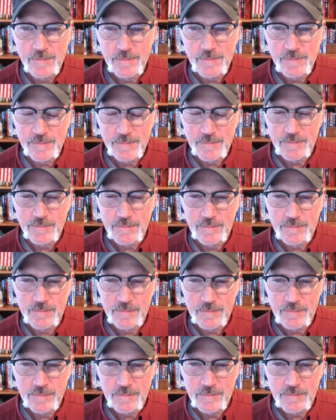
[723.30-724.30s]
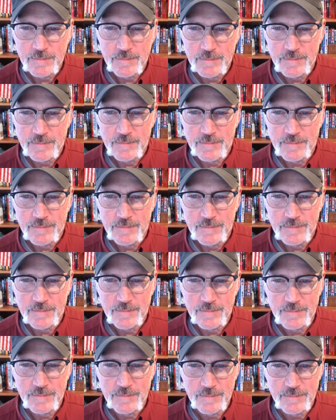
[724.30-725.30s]

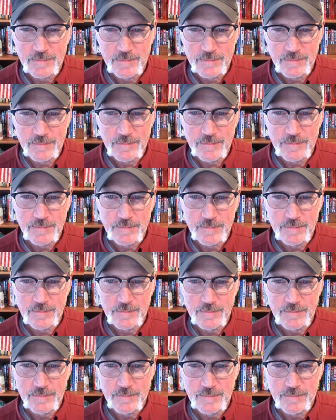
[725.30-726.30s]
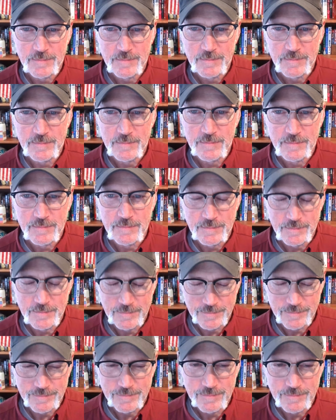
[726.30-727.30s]

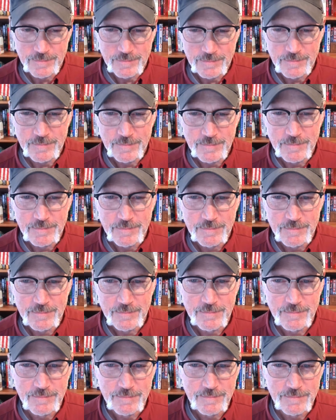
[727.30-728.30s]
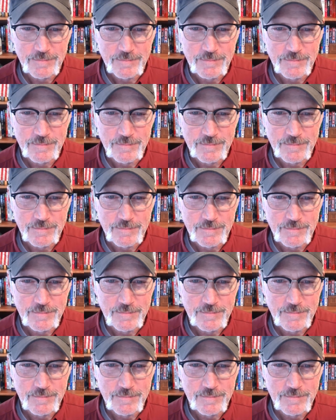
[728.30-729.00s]
No words are spoken by the person on screen.